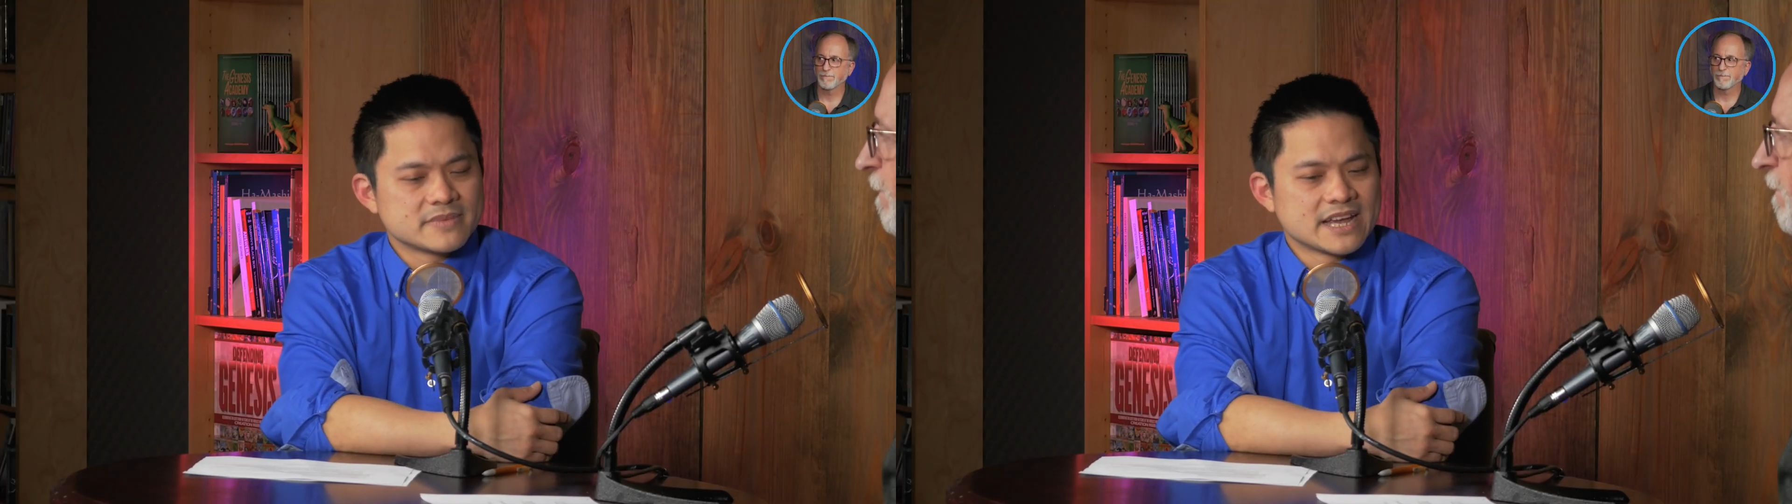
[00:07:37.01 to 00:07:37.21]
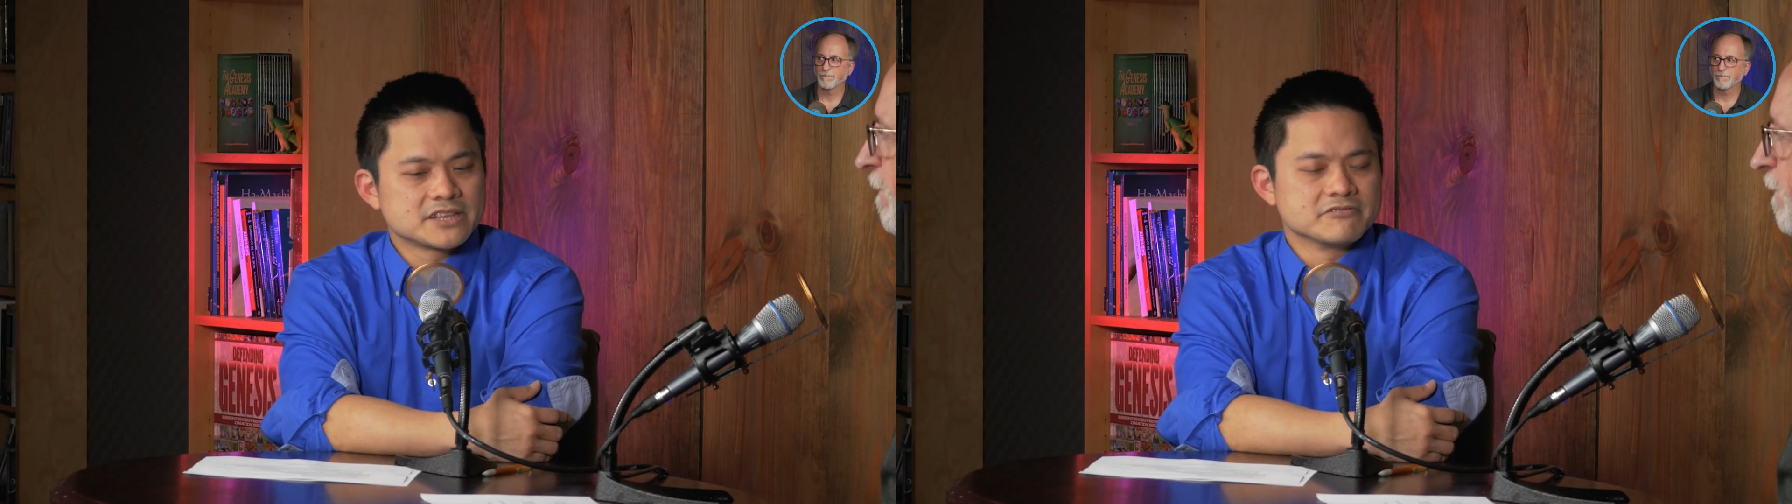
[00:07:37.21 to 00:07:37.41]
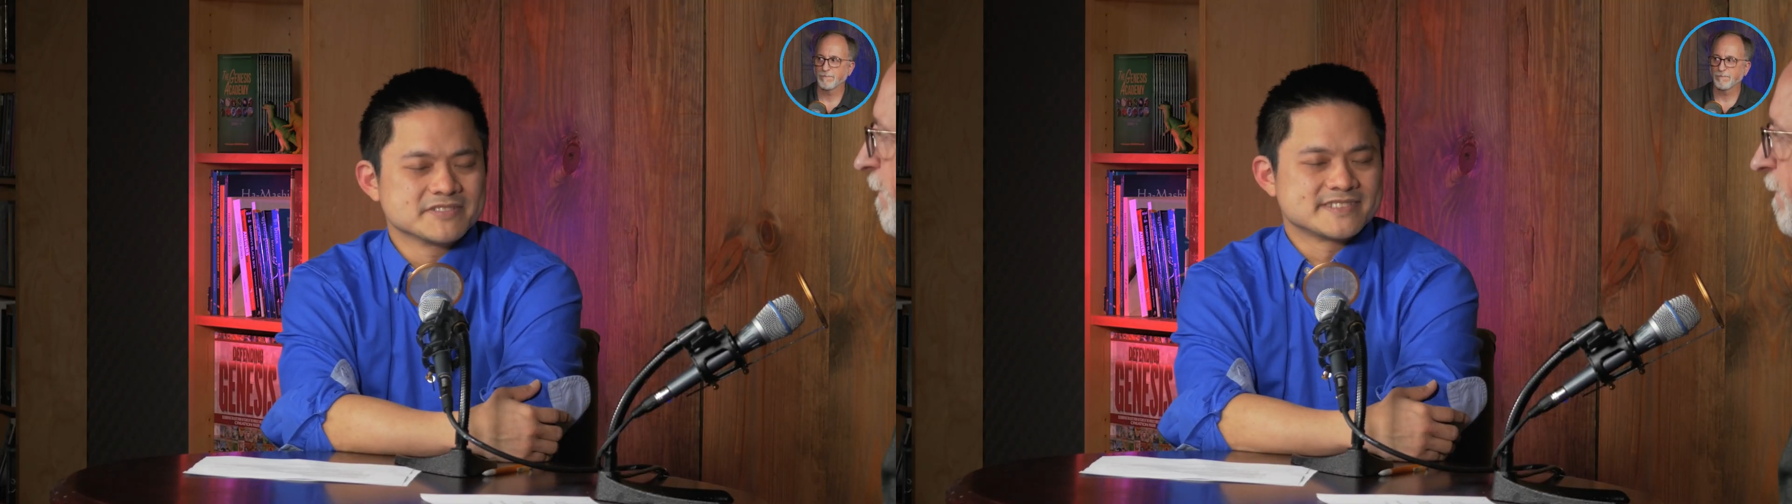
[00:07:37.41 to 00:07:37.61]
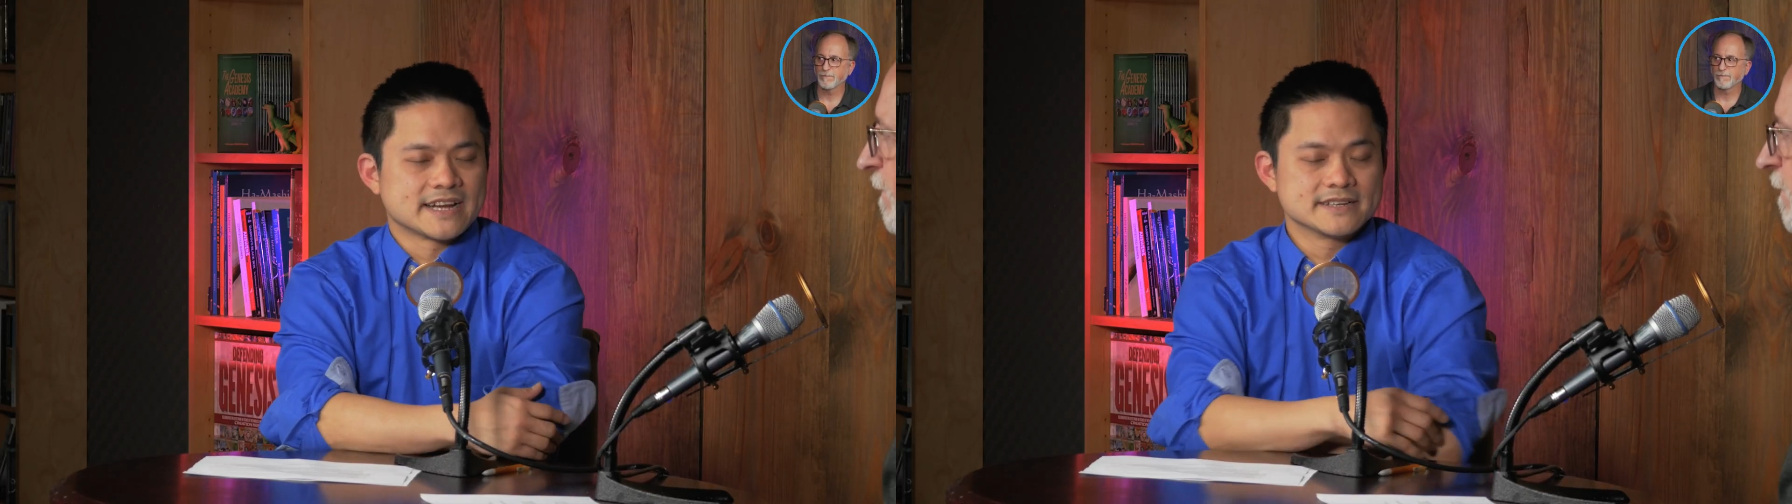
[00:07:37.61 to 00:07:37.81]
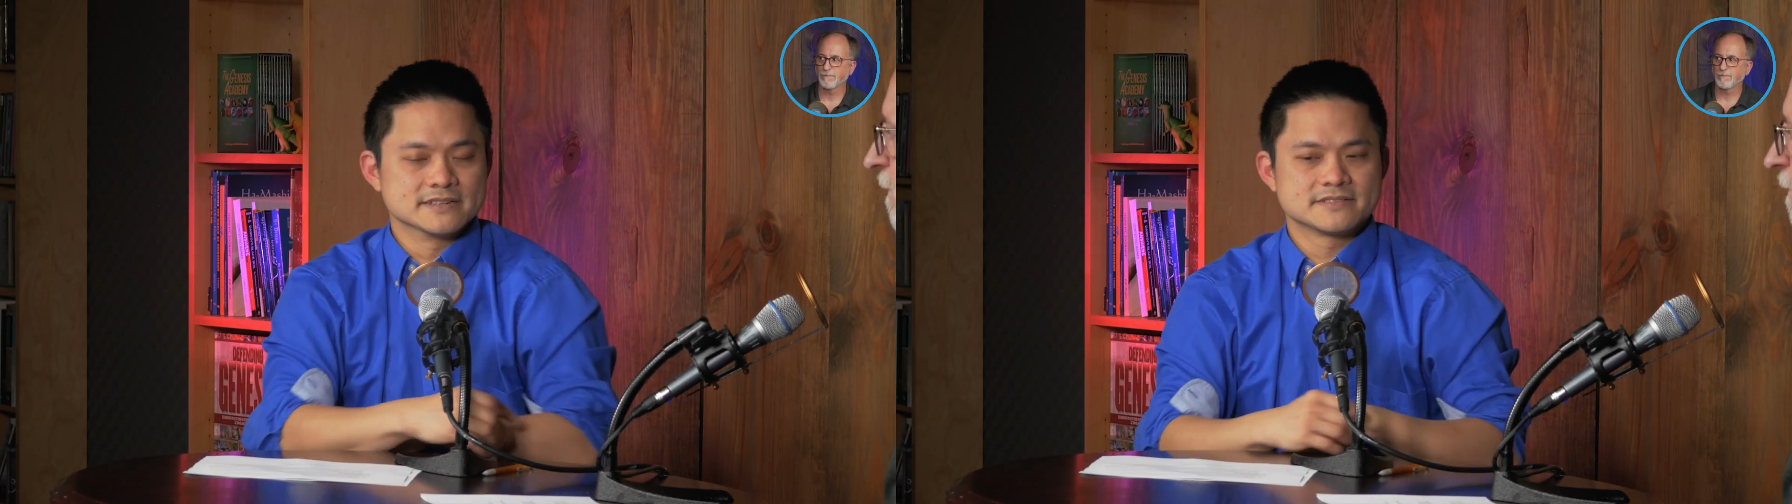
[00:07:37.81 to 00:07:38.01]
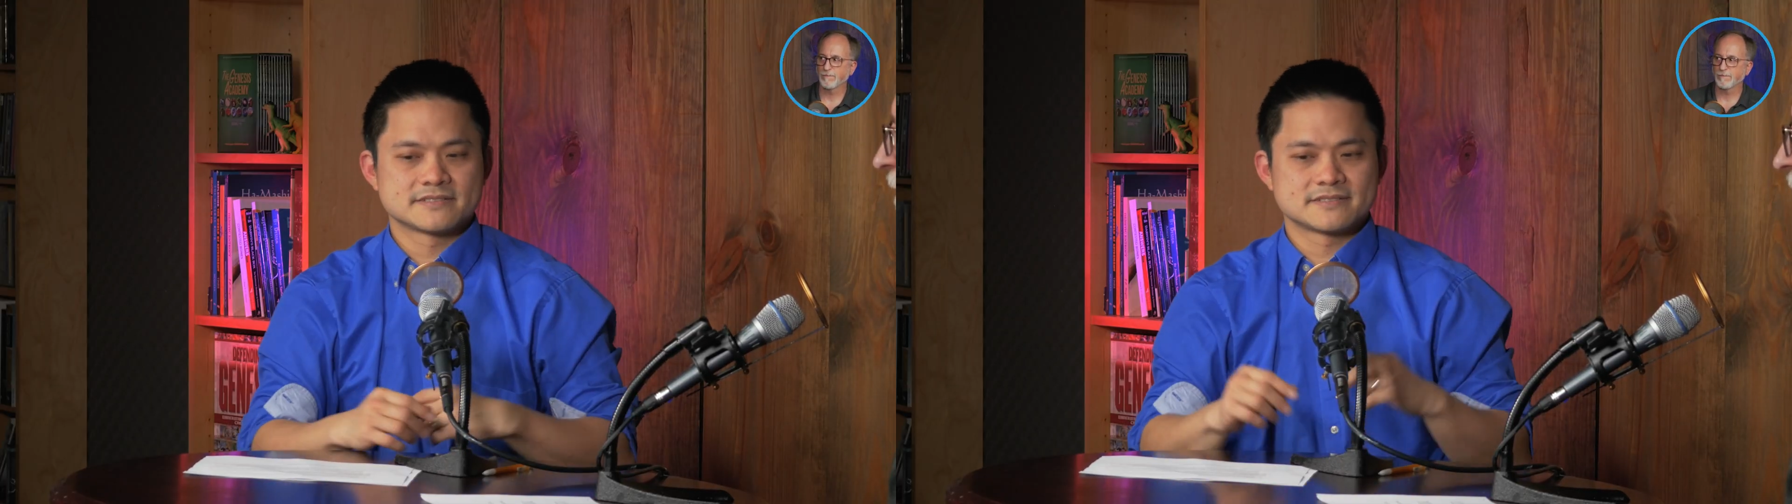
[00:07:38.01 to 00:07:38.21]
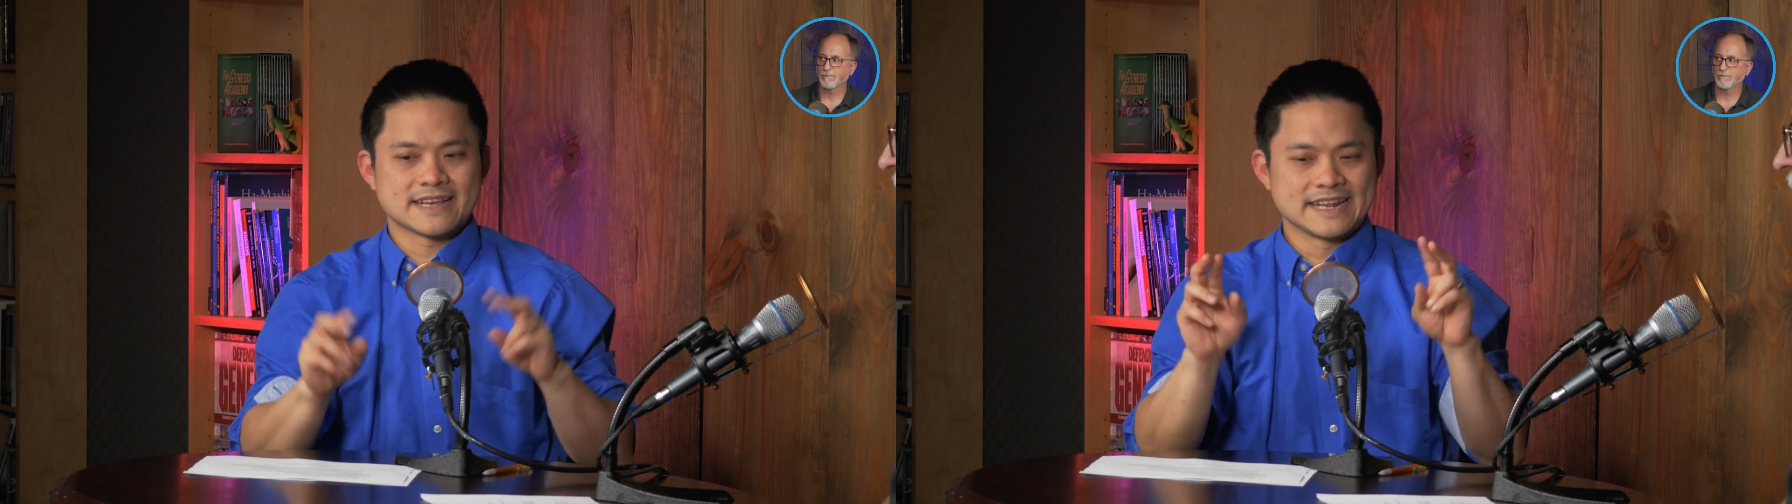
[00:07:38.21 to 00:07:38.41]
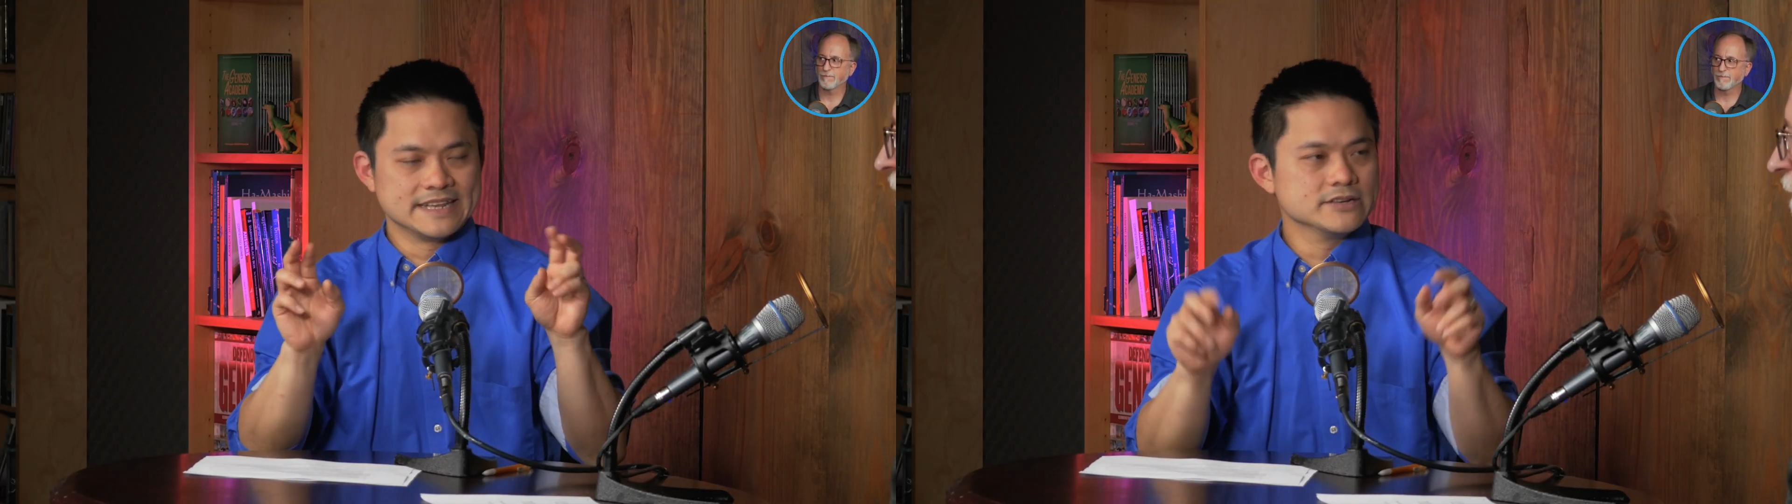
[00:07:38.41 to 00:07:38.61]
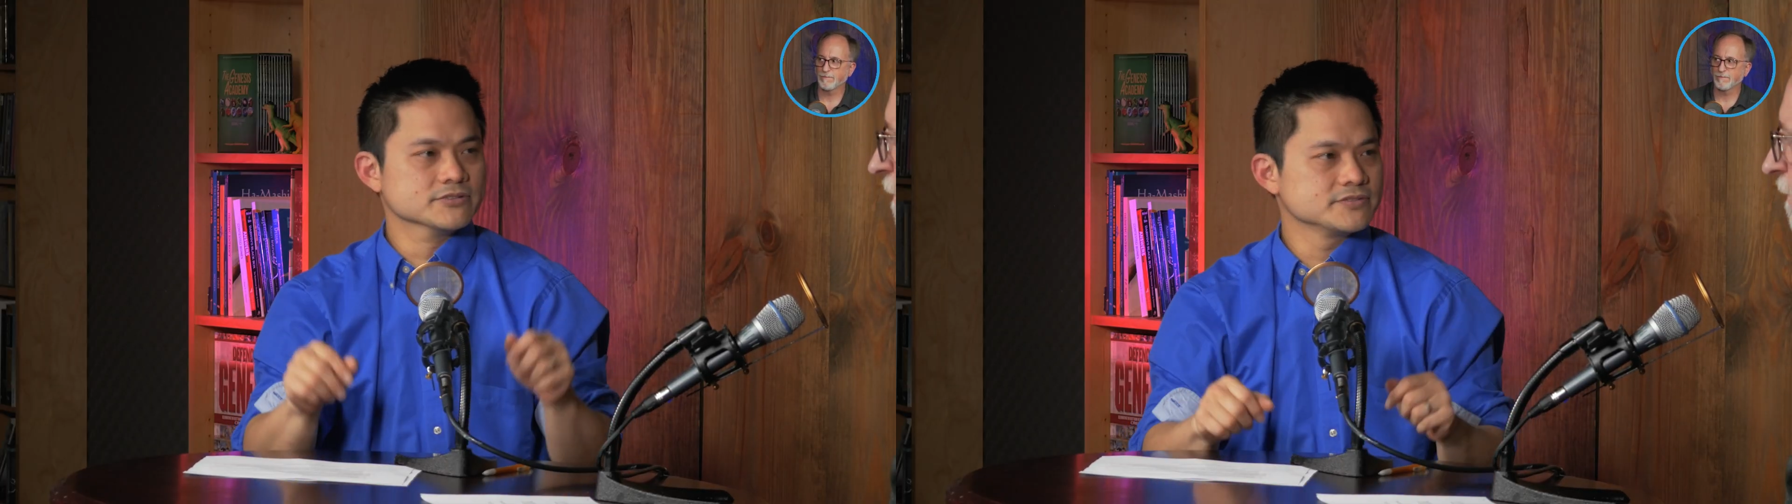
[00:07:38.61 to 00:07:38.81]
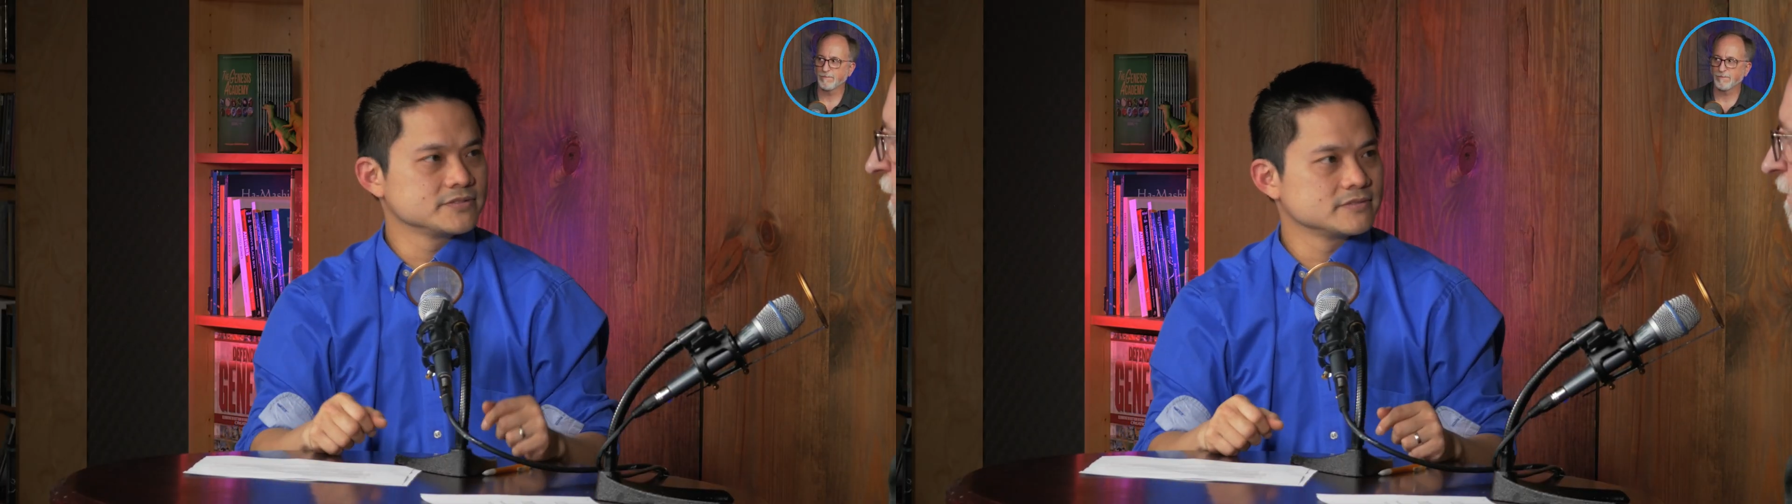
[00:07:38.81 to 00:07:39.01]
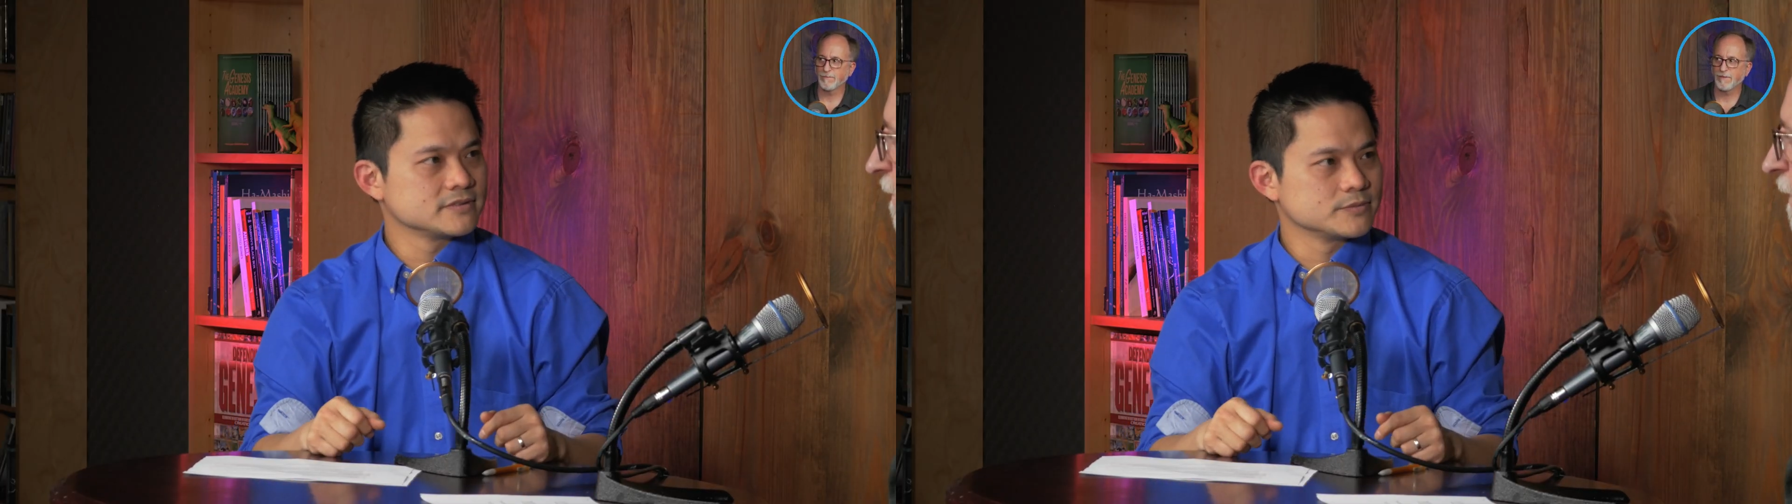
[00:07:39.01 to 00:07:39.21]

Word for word: heterozygous alleles